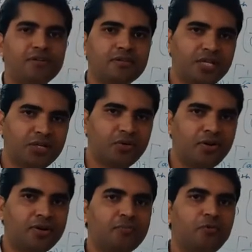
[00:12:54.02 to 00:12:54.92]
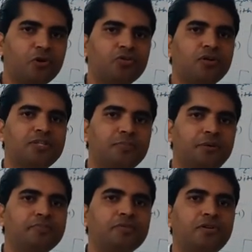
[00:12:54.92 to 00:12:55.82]
third order, fourth order,
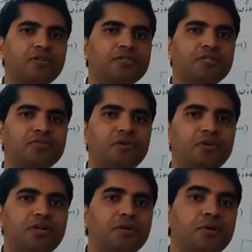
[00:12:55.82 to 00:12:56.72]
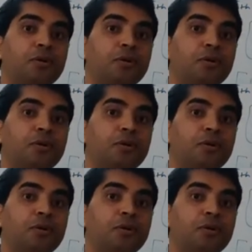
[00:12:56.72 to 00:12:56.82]
fifth order, sixth order